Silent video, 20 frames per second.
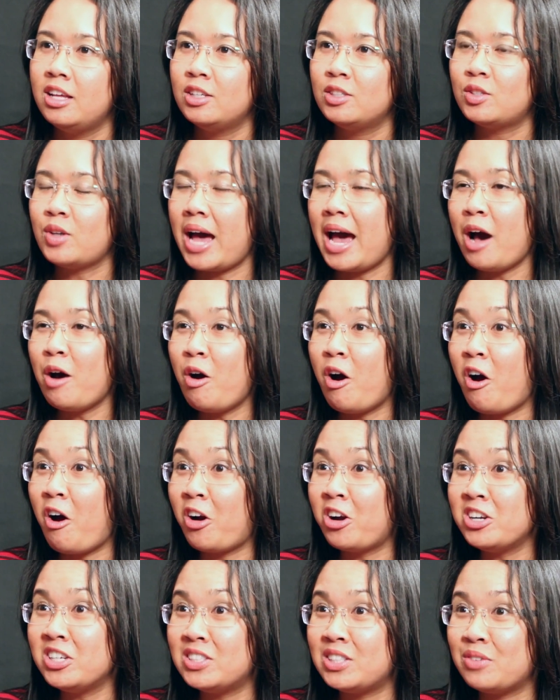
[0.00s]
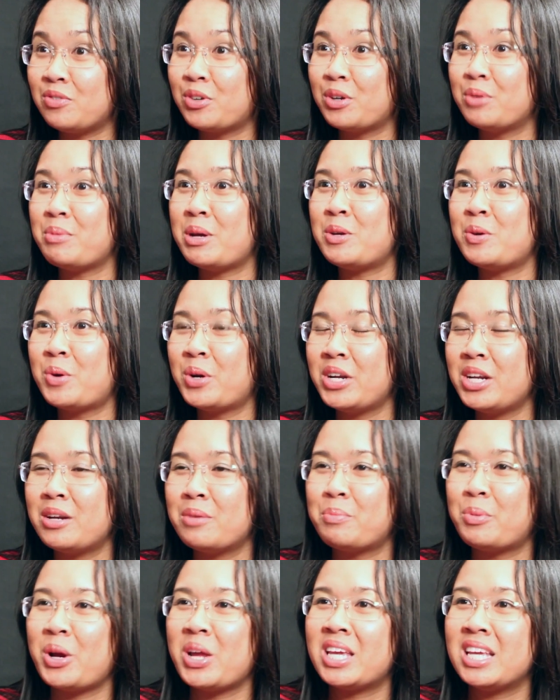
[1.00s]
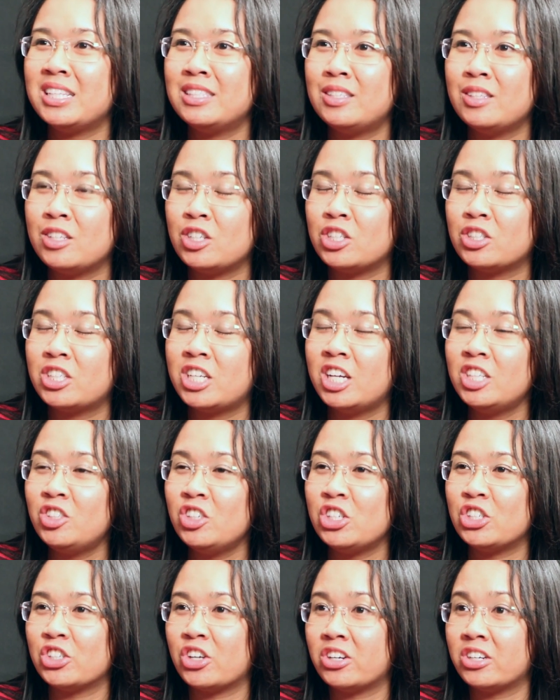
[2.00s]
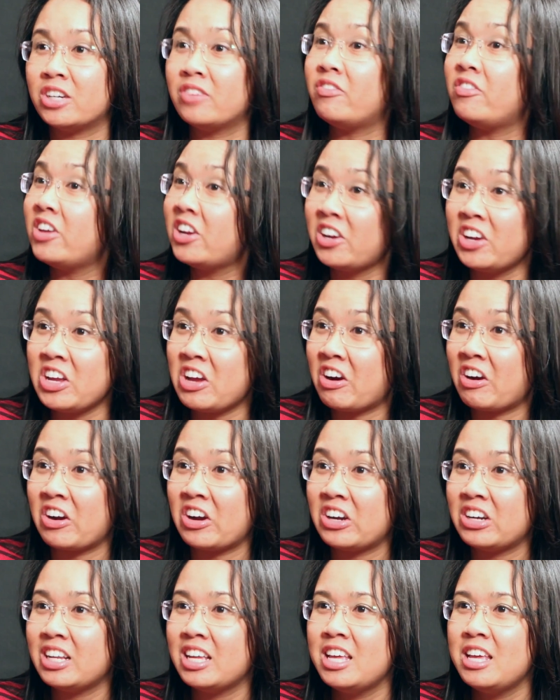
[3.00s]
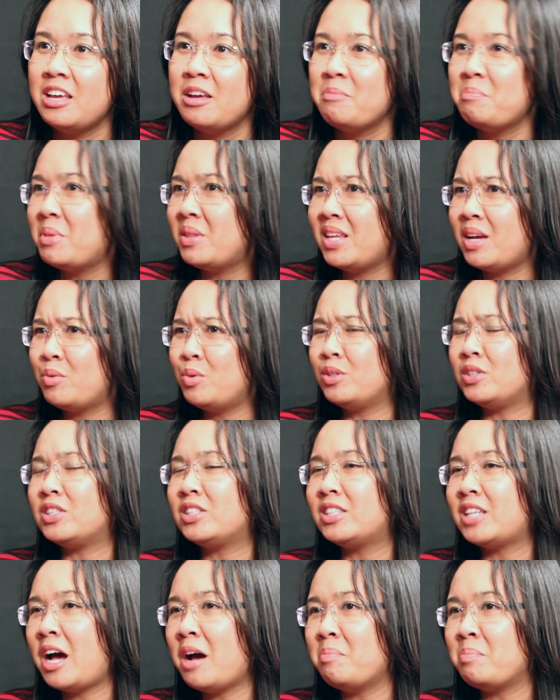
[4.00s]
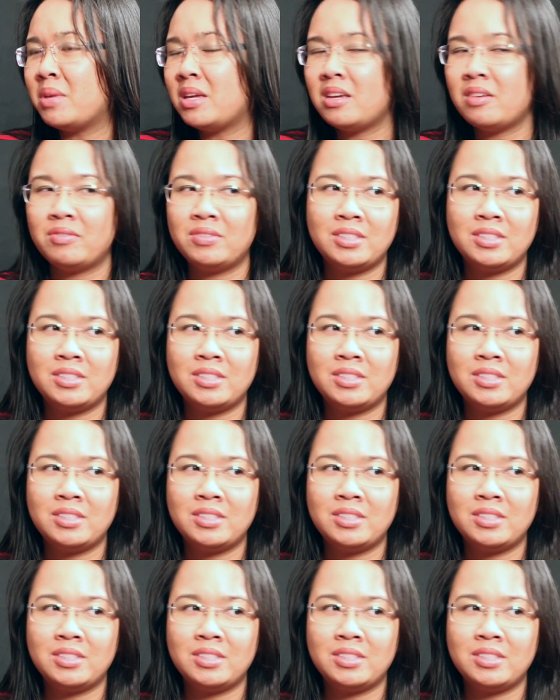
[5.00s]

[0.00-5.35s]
So how hard is it for a minority to break into the country genre? Very hard. But that wouldn't stop me.